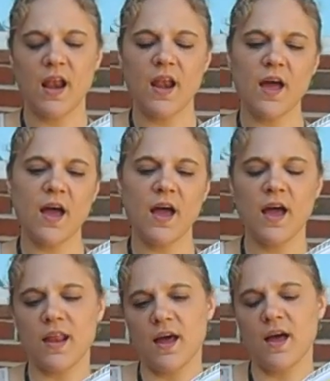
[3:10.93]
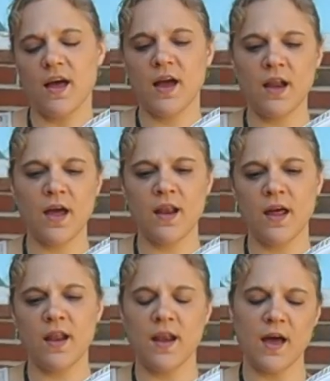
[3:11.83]
"La la la
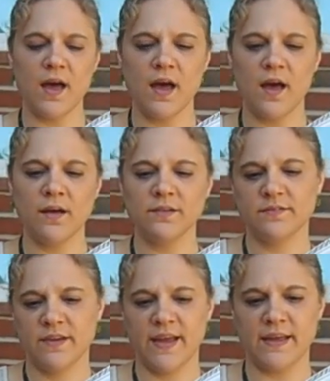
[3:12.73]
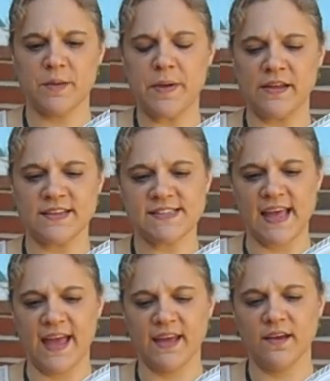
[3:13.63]
la la," Annabelle
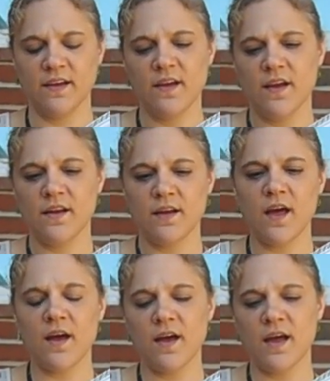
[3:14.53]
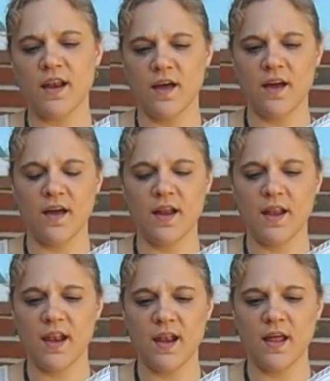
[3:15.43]
sang. "La la
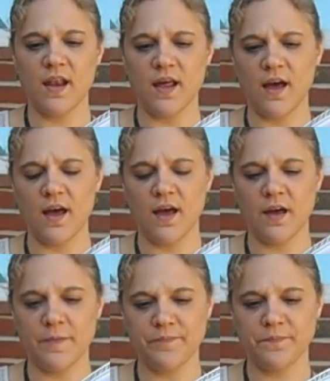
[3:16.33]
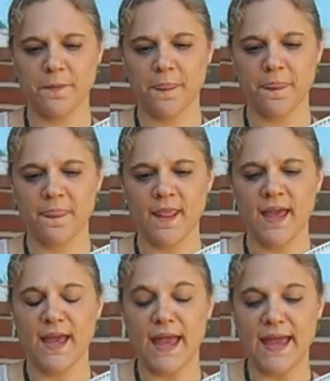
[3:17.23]
la la la."
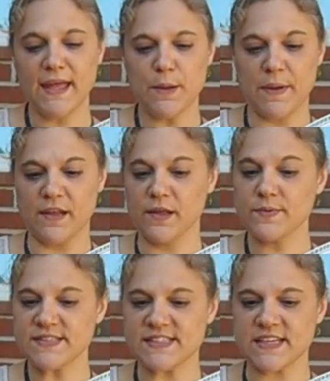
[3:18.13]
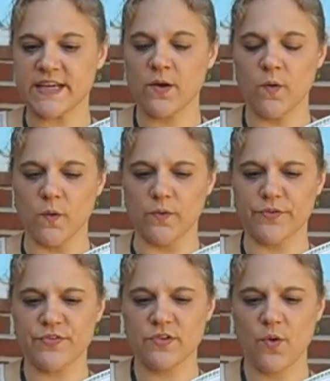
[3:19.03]
Annabelle was digging
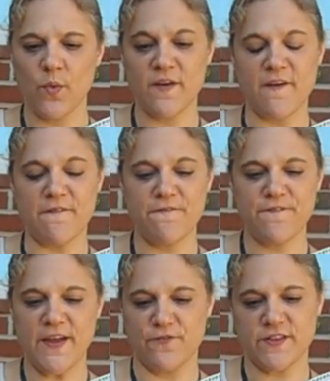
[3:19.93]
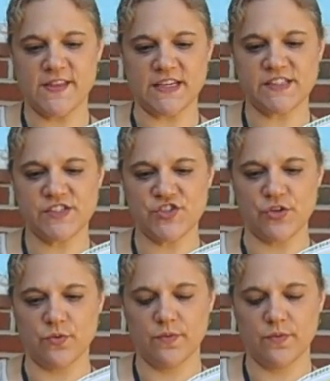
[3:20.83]
holes, one of our favorite things to do.